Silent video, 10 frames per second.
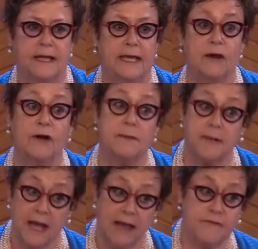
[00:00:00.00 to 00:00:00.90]
He had already
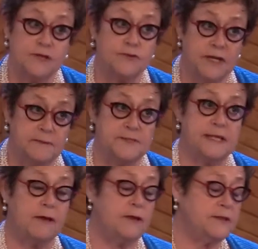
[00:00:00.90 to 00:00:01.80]
been having dreams
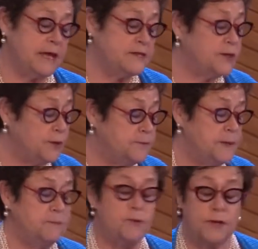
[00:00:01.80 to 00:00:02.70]
that told
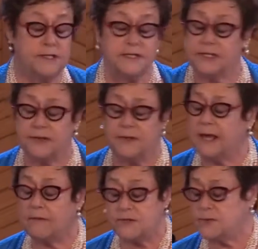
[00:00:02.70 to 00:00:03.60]
people what to do, and
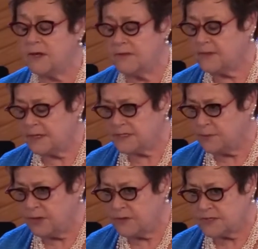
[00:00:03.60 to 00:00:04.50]
that was one of the things the
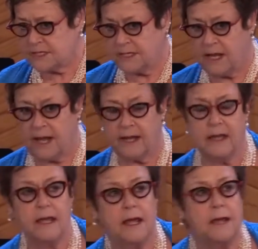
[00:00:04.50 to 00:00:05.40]
brothers didn't like.
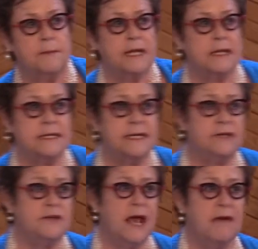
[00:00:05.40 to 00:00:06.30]
He
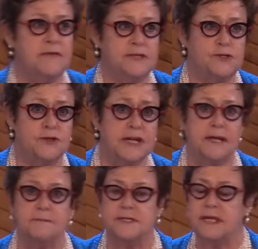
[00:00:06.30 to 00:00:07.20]
continued to have these
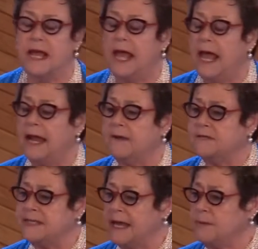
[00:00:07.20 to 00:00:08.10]
dreams, and he
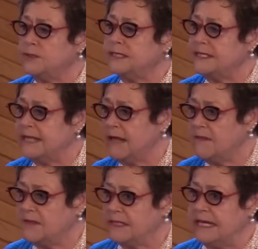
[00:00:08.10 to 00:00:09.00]
was able to tell
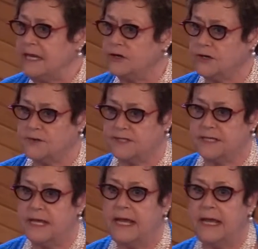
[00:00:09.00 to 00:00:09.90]
the leaders
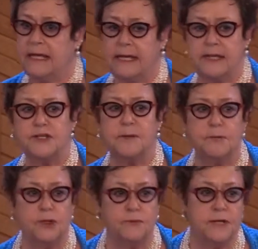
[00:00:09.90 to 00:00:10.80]
in
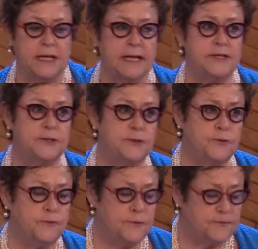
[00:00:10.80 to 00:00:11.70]
Egypt, you need
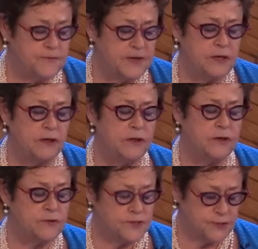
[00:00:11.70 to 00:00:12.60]
to fill
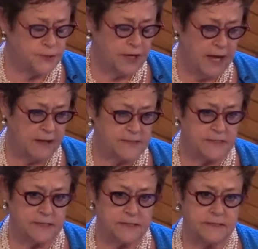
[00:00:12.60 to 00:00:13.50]
your
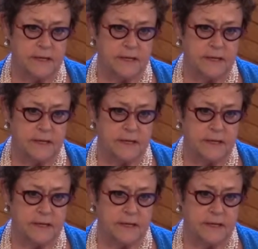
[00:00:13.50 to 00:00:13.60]
storehouses